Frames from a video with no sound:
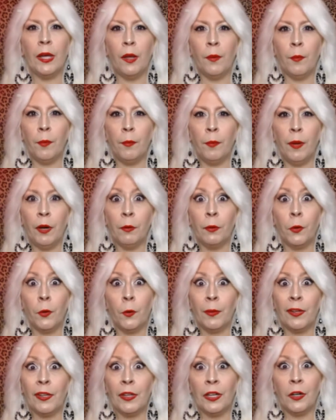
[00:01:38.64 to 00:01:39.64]
paranormal in
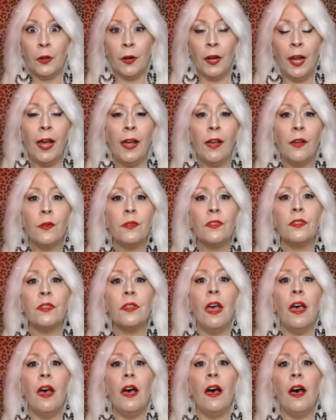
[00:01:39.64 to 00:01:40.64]
our house,
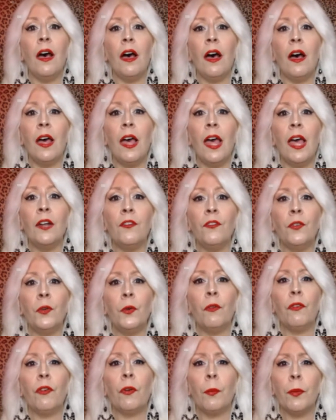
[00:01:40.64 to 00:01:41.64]
and a few of her
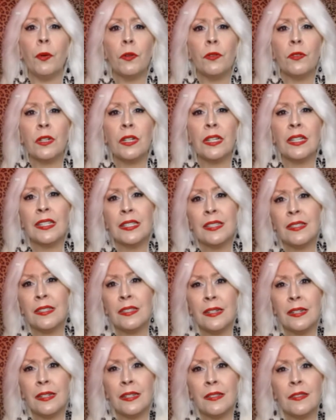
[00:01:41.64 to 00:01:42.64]
personal
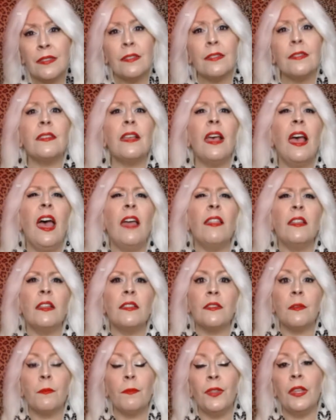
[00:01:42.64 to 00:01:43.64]
incidences, and then something
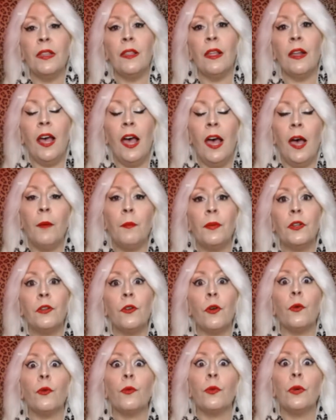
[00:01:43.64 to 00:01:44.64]
that happened
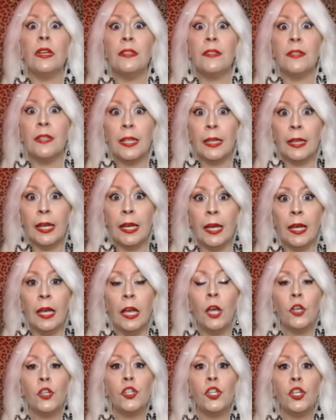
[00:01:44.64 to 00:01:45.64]
recently. She
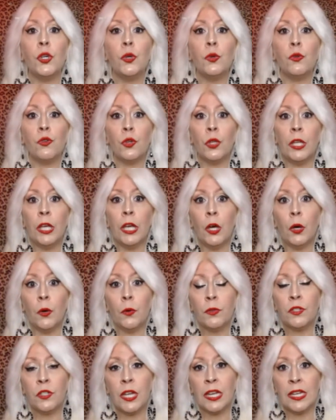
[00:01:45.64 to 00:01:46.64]
usually goes,
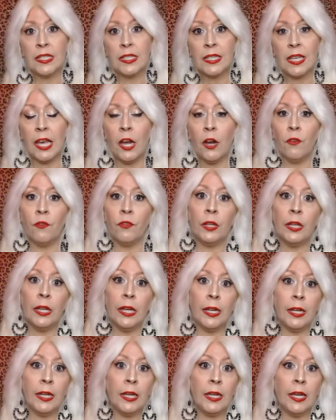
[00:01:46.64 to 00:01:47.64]
takes care of a lady
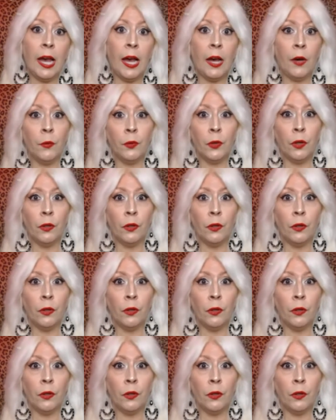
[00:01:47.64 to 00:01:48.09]
out on Long